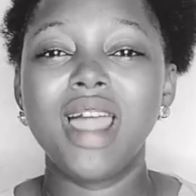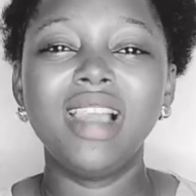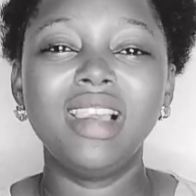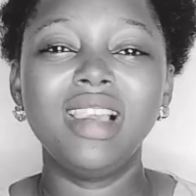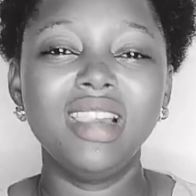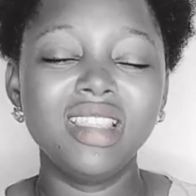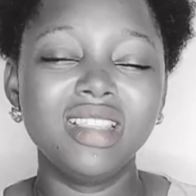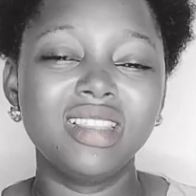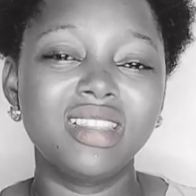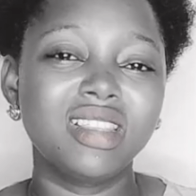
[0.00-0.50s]
I
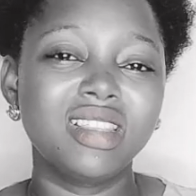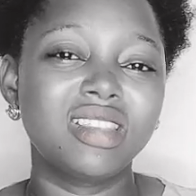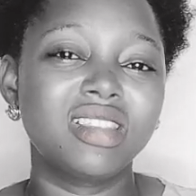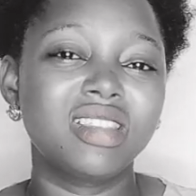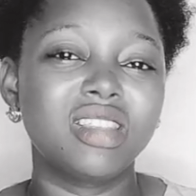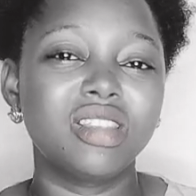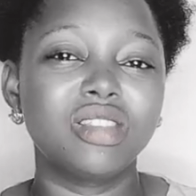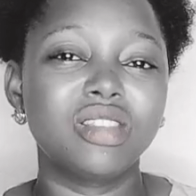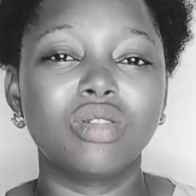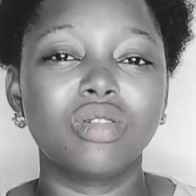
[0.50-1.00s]
list these
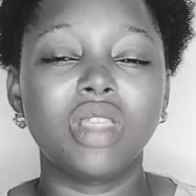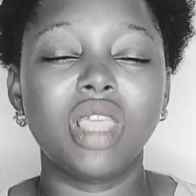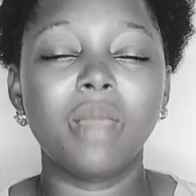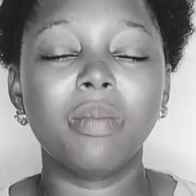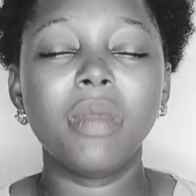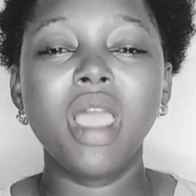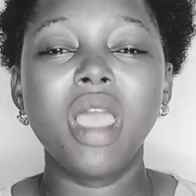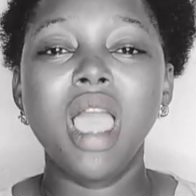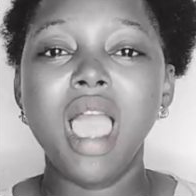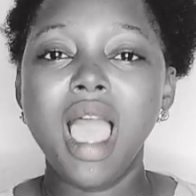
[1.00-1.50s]
things to
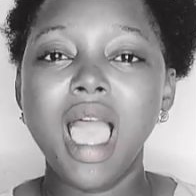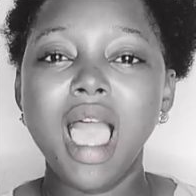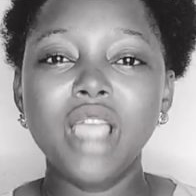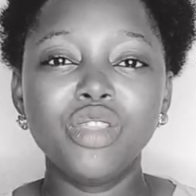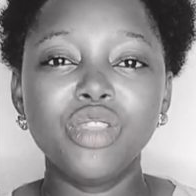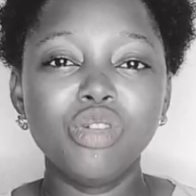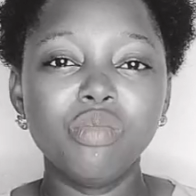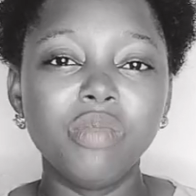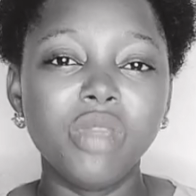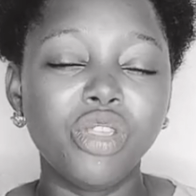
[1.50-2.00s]
them and
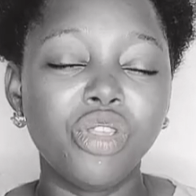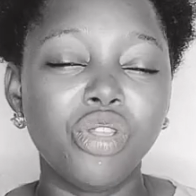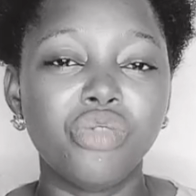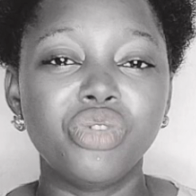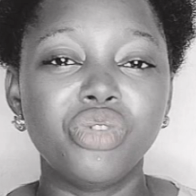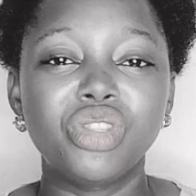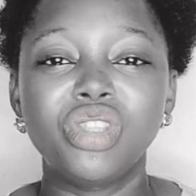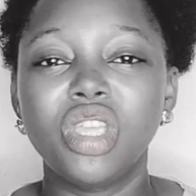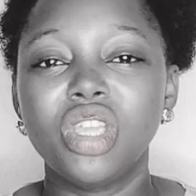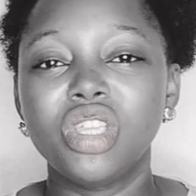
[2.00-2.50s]
you make your
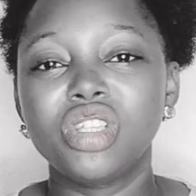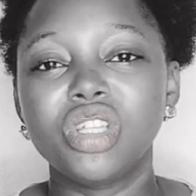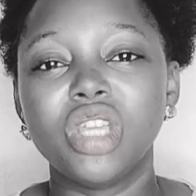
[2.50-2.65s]
research